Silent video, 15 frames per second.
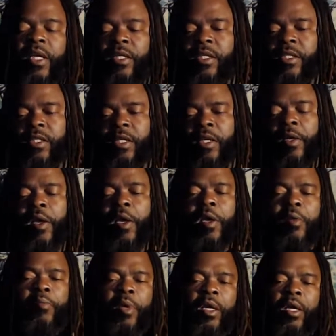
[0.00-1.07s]
entity
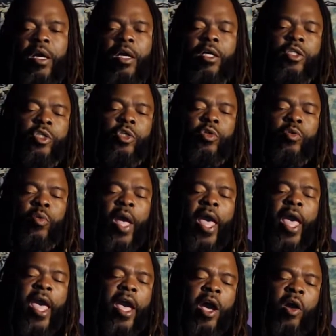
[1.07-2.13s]
because you
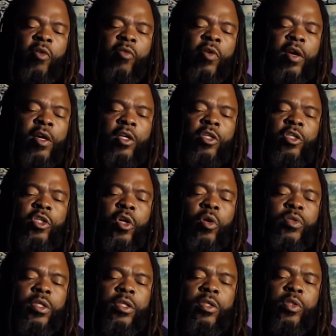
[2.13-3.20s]
have
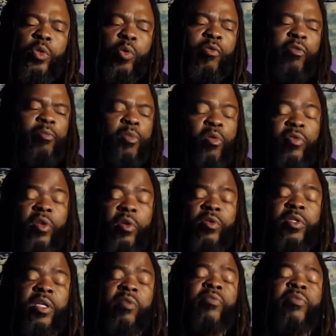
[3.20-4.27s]
chosen to remove
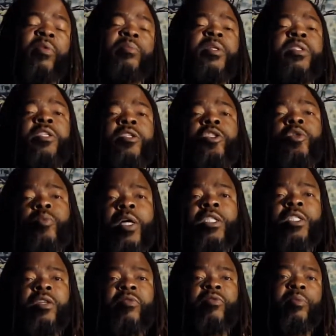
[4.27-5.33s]
yourself from this
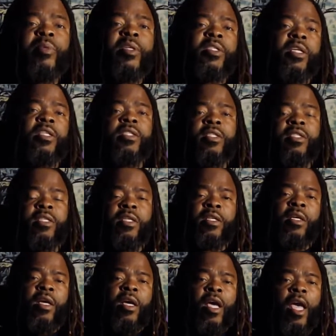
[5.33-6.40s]
situation, from this entity,
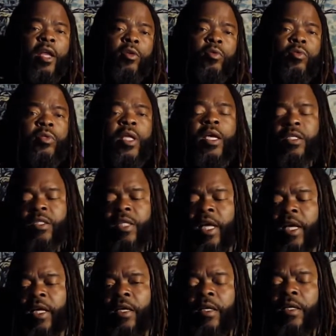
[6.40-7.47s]
and do
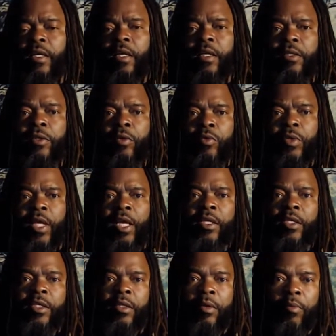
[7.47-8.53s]

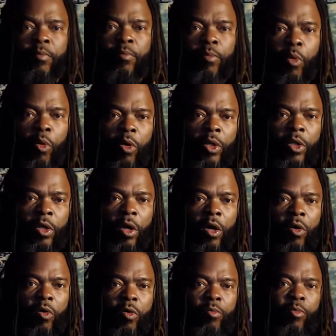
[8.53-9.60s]
things more on your
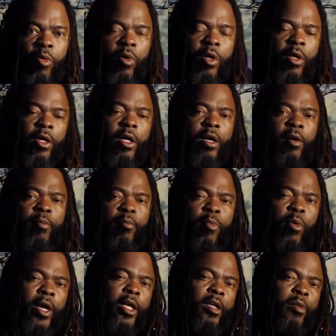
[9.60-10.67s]
own,
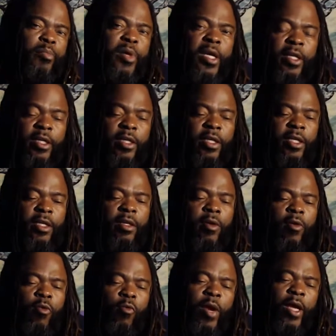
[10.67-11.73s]
more independently,
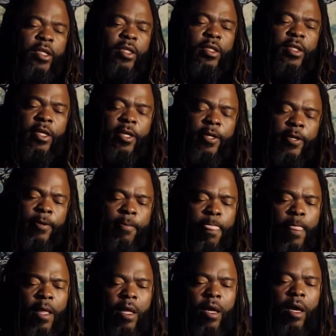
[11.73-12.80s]
rather than
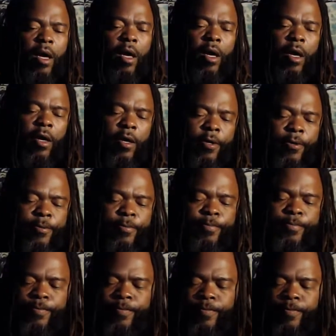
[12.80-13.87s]
uh,
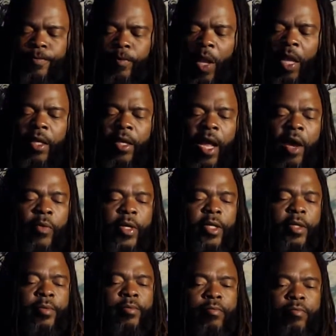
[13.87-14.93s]
allowing